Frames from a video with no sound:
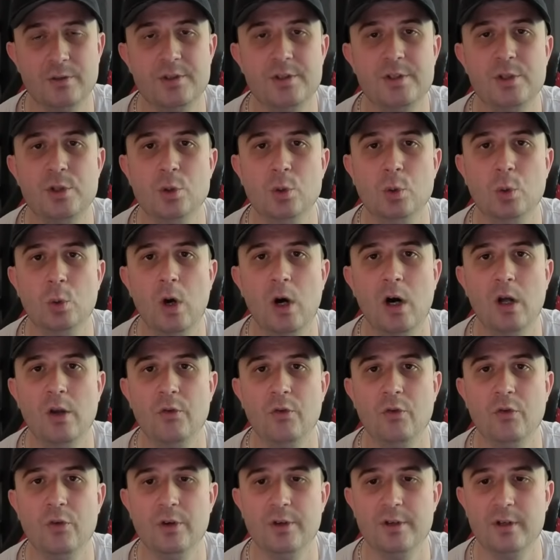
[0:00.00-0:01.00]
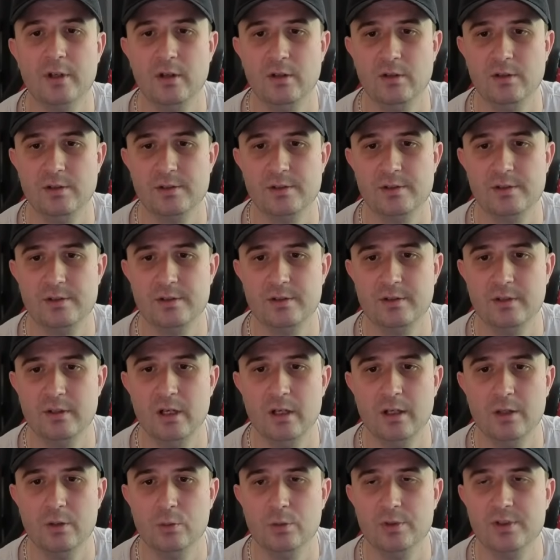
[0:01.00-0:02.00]
$200 at
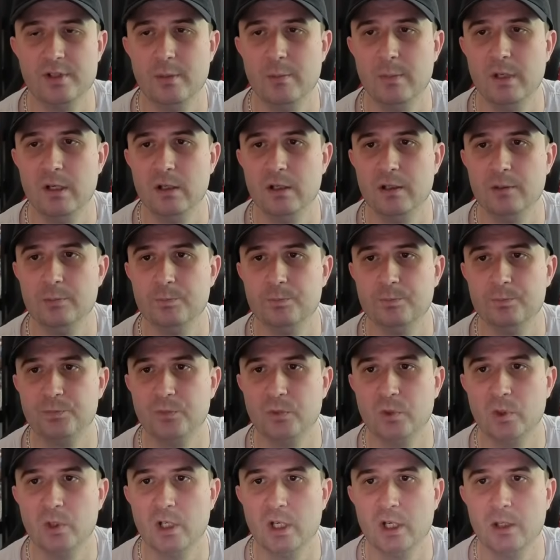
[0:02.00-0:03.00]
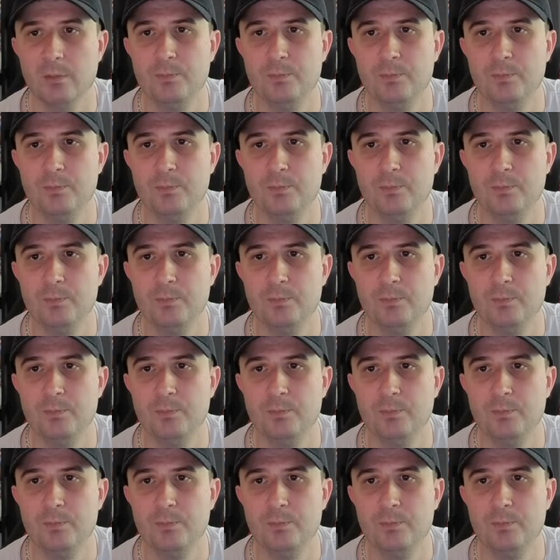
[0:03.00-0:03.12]
an all-time high. Okay.